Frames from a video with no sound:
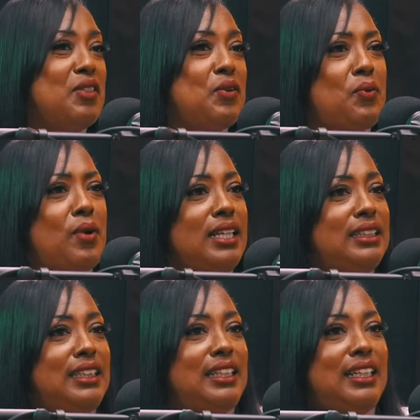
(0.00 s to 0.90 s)
through the
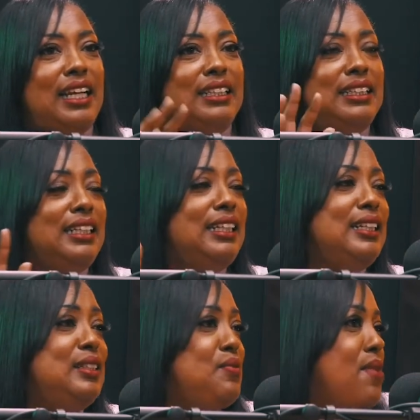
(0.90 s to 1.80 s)
West End and I see
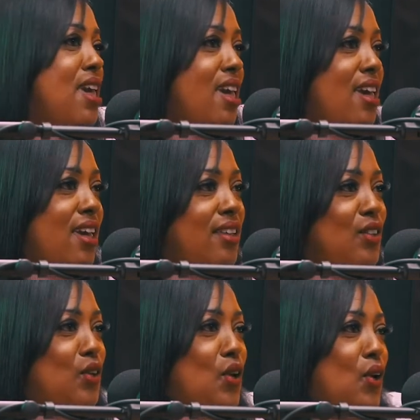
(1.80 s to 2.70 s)
this man.
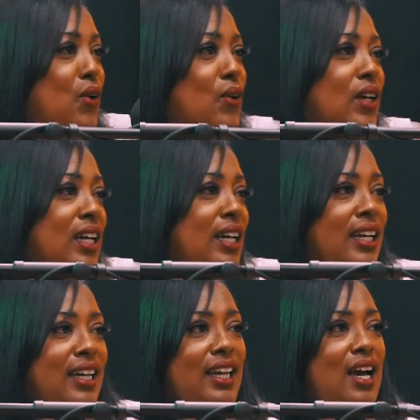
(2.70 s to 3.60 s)
You know,
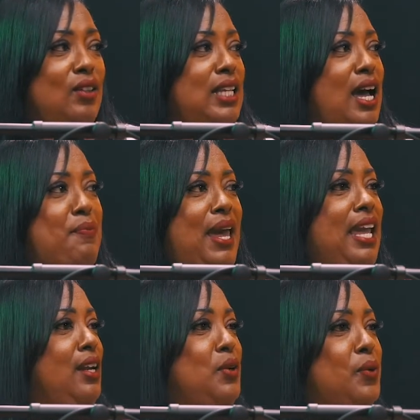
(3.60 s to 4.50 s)
he outside
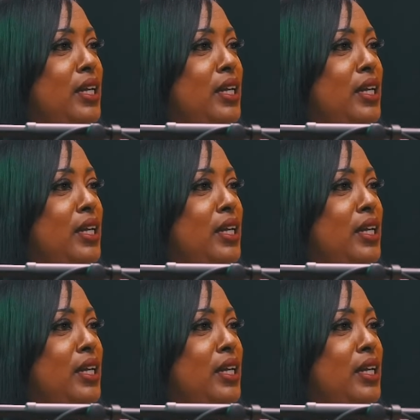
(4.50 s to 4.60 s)
painting the